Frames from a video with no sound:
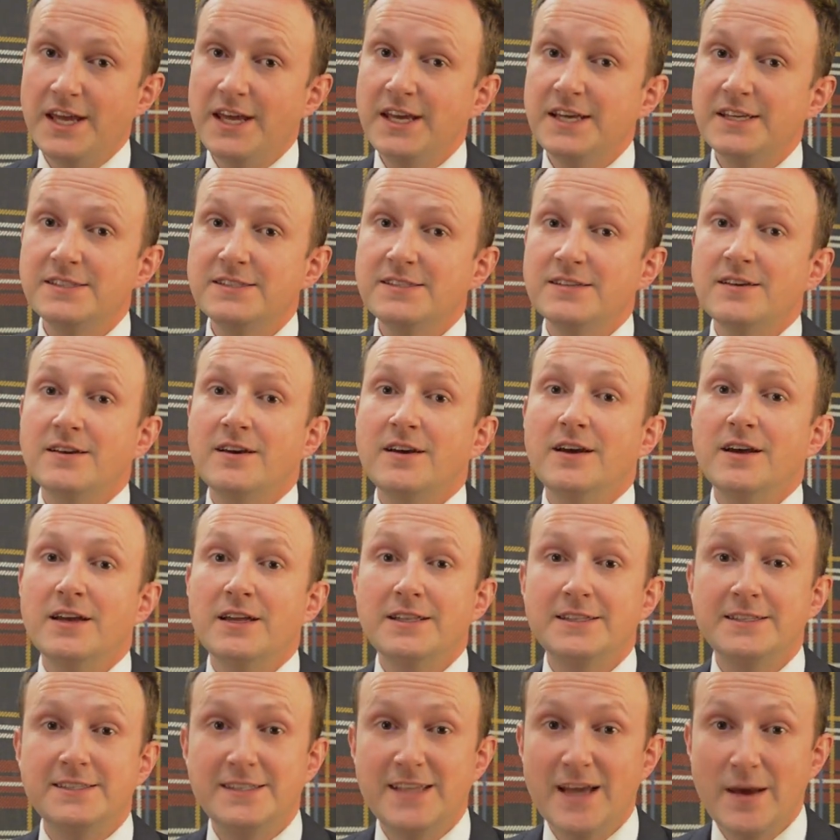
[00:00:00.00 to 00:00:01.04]
is
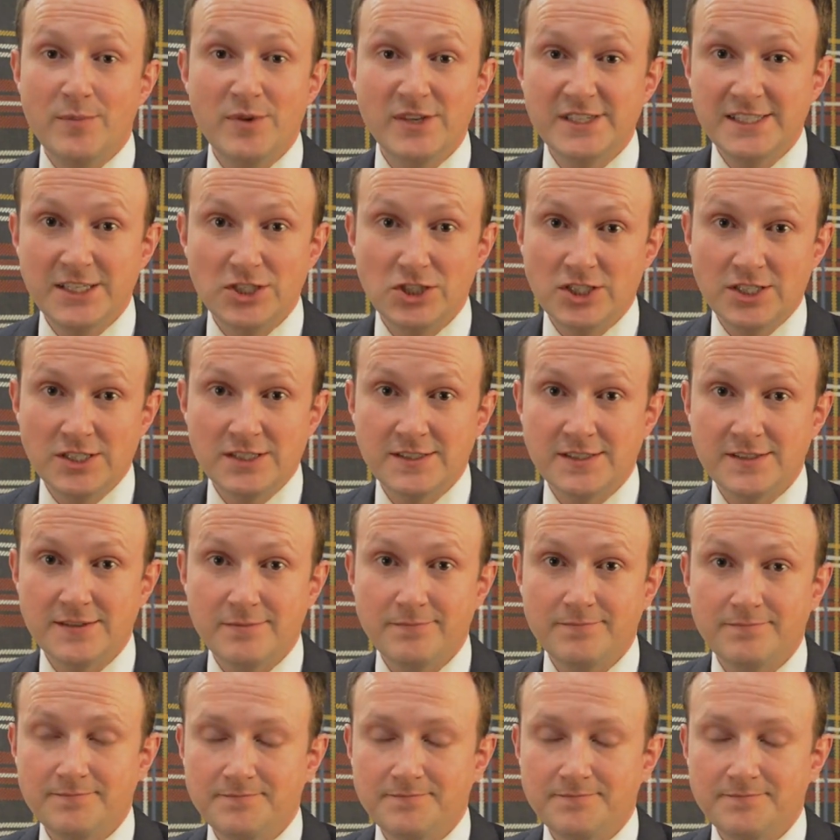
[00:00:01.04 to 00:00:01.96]
depositions.